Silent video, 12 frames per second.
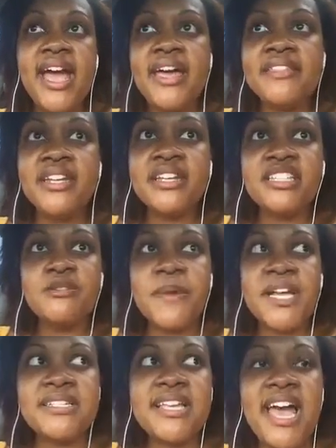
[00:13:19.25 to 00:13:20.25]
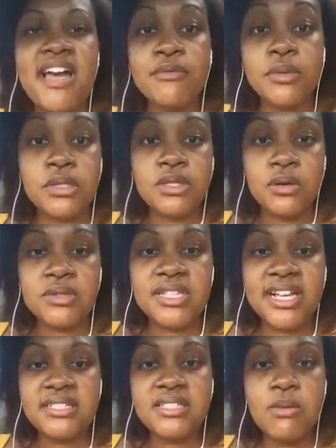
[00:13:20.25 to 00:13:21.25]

and then expect to have results like